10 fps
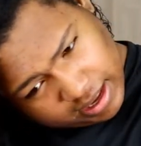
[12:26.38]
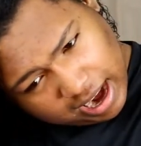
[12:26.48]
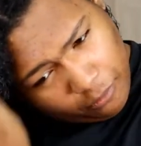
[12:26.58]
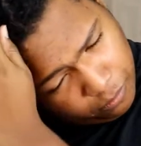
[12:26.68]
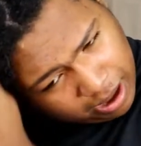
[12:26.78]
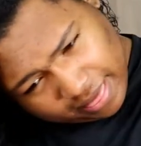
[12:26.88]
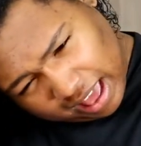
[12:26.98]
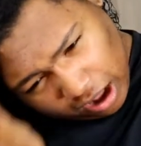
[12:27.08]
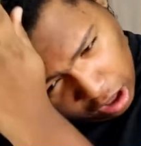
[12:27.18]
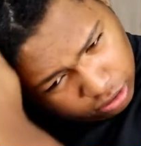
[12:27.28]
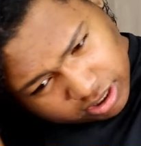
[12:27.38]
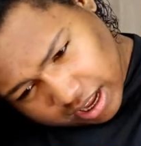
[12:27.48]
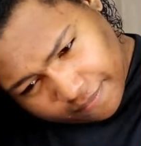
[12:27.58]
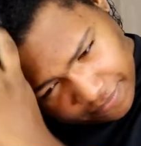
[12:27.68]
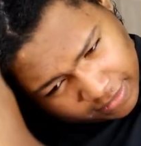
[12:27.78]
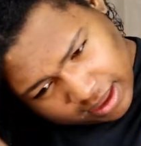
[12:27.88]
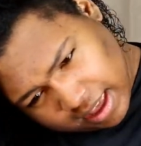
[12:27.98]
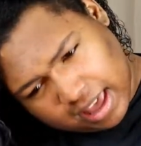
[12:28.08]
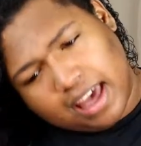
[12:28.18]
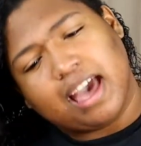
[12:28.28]
And I got that at Ulta.
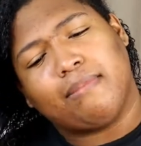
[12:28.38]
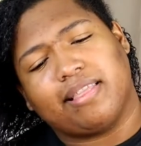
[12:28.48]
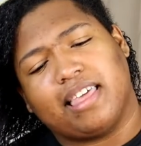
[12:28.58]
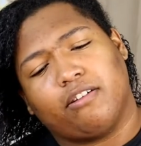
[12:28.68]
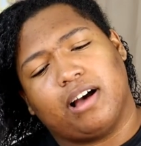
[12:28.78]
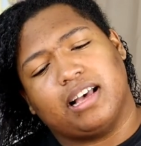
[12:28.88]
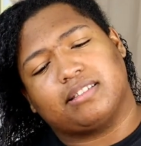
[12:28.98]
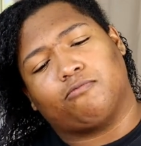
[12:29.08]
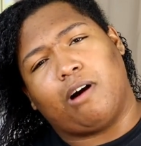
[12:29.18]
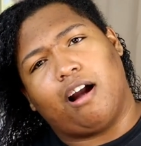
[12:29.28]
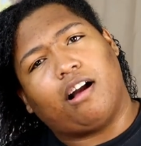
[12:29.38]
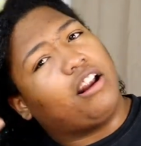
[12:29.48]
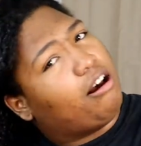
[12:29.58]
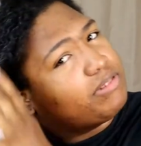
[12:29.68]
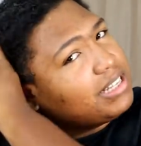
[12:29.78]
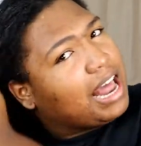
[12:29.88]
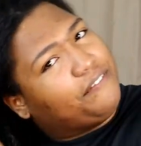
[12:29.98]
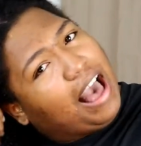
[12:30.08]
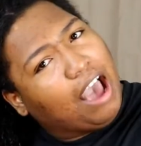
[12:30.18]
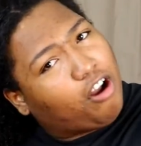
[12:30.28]
And my thing was, why are colognes
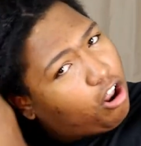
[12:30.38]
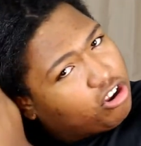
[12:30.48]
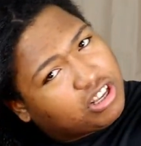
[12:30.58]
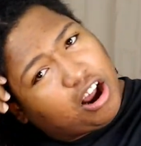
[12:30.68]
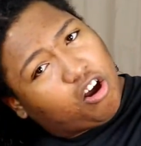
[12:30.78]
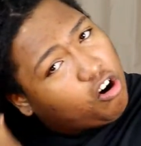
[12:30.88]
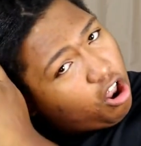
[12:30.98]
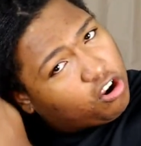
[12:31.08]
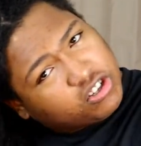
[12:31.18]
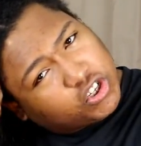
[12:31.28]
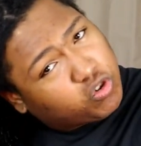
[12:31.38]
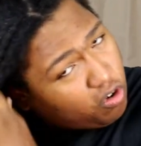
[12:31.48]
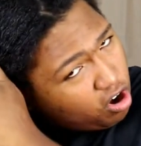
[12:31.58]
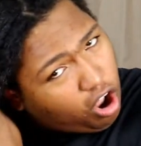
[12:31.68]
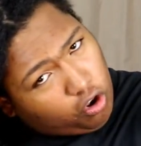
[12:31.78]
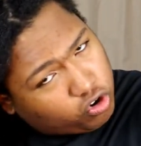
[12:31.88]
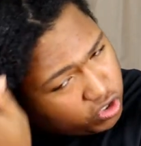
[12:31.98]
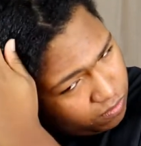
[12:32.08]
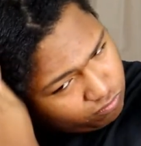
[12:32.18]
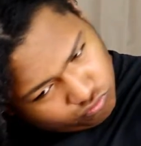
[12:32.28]
$95 and $100 and
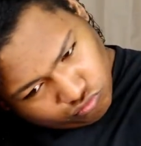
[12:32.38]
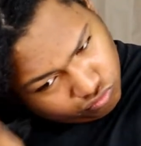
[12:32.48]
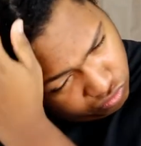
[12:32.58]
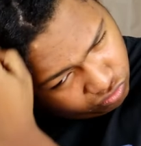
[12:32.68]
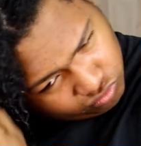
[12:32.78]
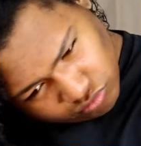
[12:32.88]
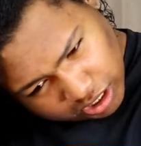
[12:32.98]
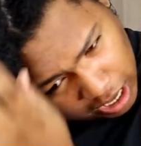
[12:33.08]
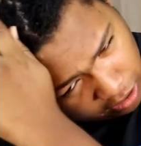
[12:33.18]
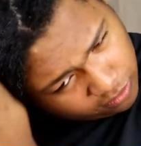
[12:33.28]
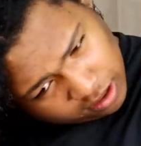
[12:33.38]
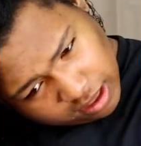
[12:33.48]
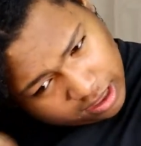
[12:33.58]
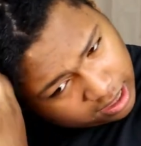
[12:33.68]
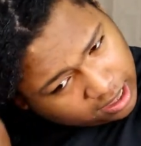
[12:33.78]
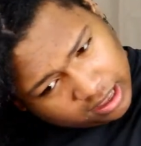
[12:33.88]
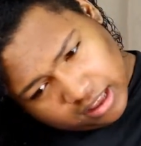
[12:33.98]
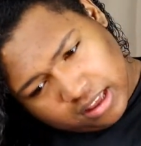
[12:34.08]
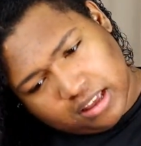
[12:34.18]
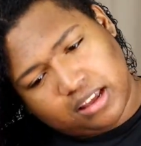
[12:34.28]
$200? You know.
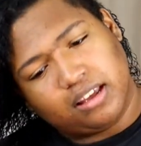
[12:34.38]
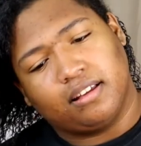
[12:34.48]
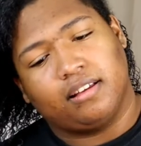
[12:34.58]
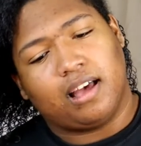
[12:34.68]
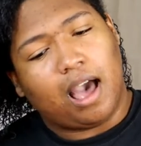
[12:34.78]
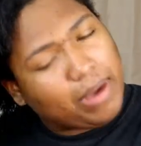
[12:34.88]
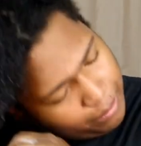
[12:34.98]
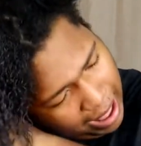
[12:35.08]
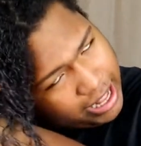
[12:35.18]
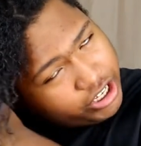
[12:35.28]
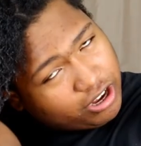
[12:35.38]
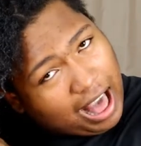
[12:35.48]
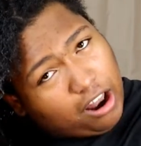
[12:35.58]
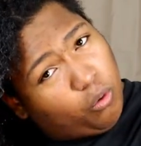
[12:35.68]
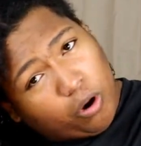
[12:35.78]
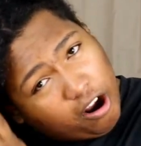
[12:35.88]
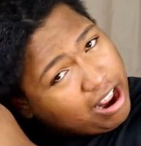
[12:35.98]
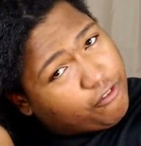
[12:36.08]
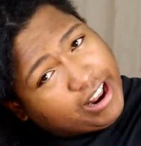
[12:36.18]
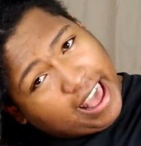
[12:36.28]
I mean, mind you, I don't wear it
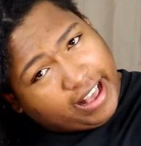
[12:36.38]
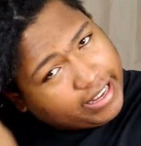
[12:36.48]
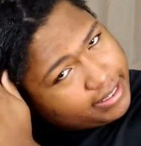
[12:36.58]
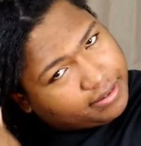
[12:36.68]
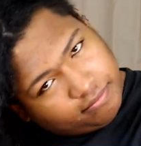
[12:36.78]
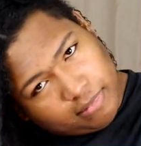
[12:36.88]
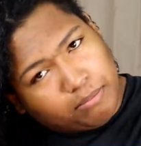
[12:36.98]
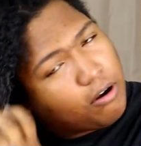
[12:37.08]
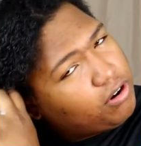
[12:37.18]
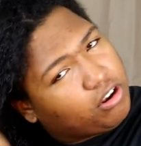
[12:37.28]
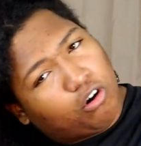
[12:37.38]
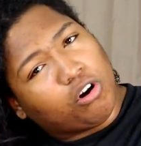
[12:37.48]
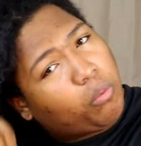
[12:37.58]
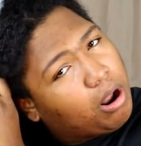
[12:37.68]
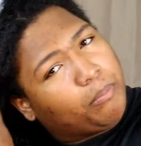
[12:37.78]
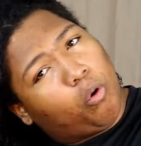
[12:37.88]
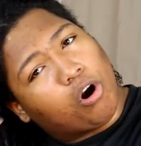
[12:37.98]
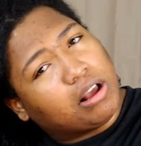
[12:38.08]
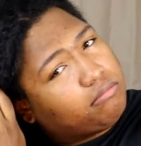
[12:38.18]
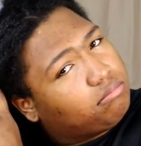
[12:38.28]
every day because I'm not really going nowhere
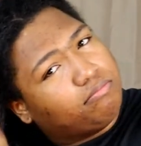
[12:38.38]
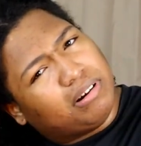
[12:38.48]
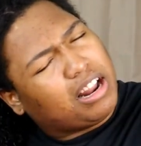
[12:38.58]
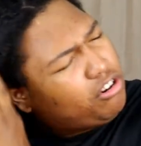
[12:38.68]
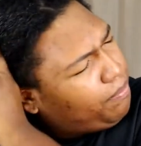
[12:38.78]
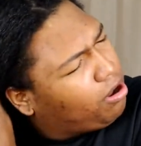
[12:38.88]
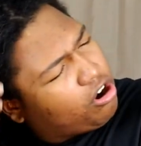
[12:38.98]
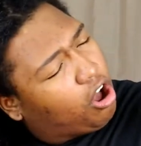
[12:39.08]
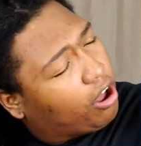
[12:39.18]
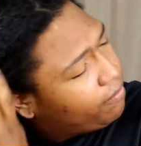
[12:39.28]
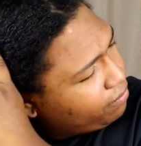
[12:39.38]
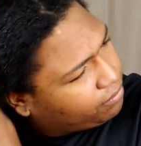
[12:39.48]
important, but I do put it on.